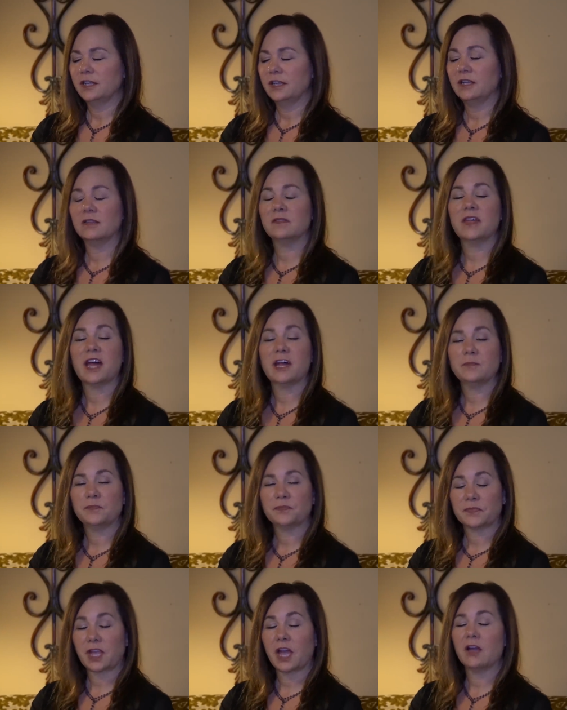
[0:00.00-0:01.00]
in
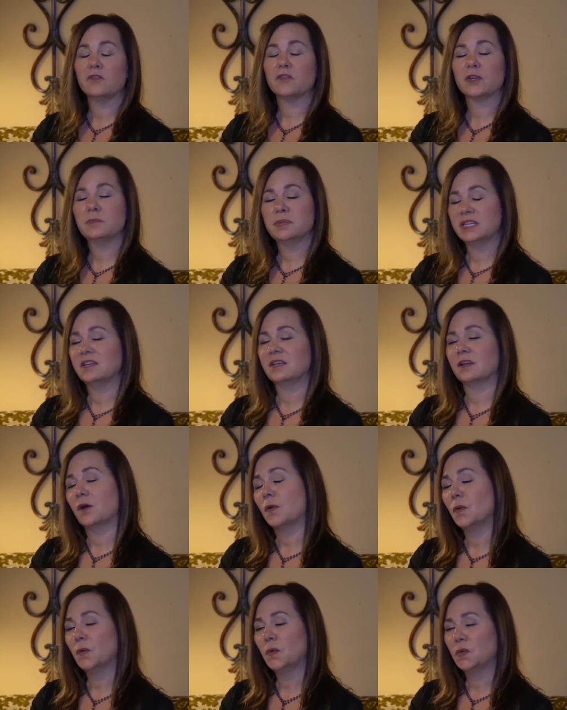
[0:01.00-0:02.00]
that every being
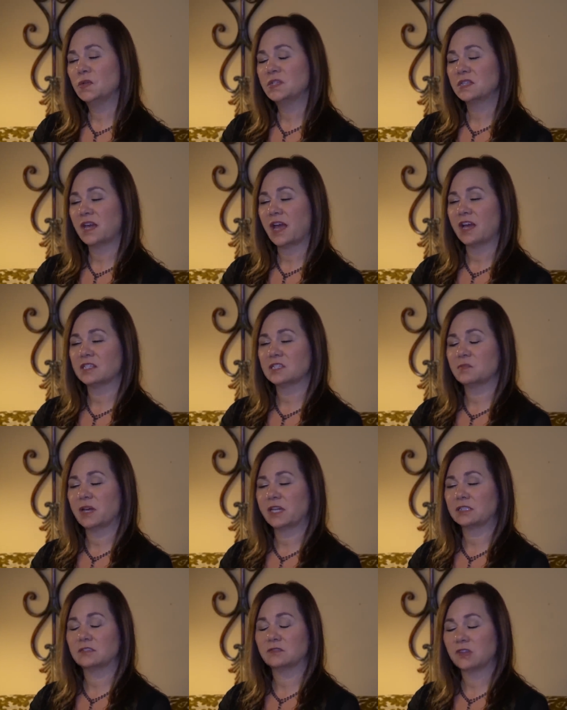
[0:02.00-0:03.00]
holds an
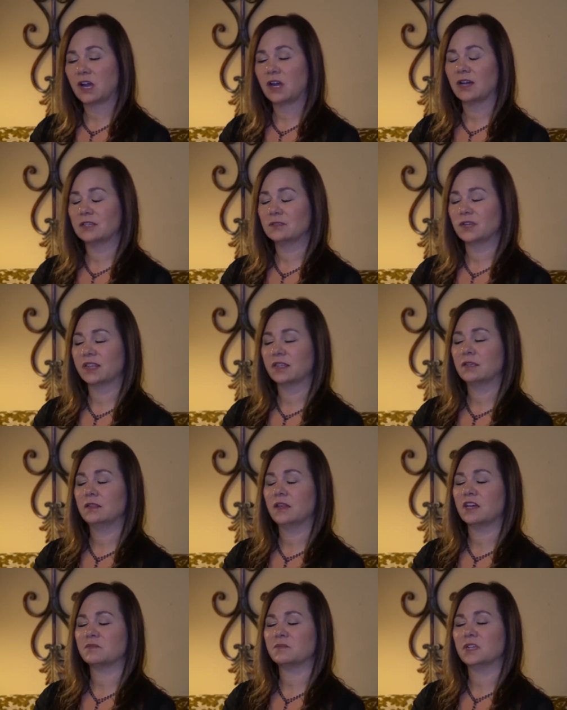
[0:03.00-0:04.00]
aspect of God within
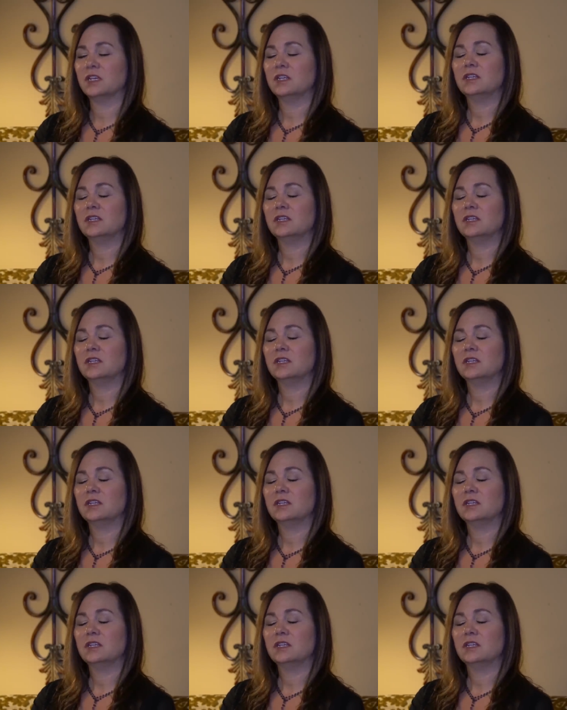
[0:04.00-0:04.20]
them,